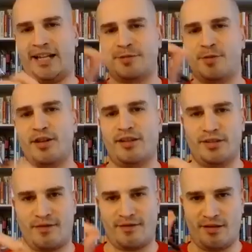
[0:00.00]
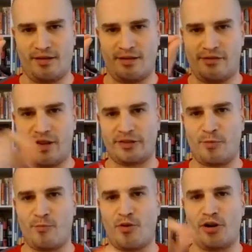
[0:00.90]
that's because of the like
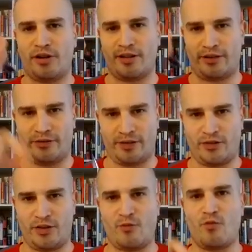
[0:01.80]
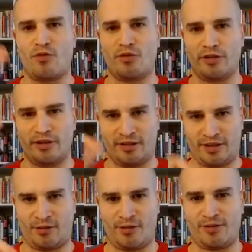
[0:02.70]
the book and and the award
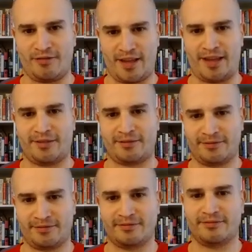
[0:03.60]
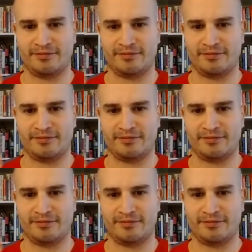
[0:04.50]
and, and all of that mm-hmm,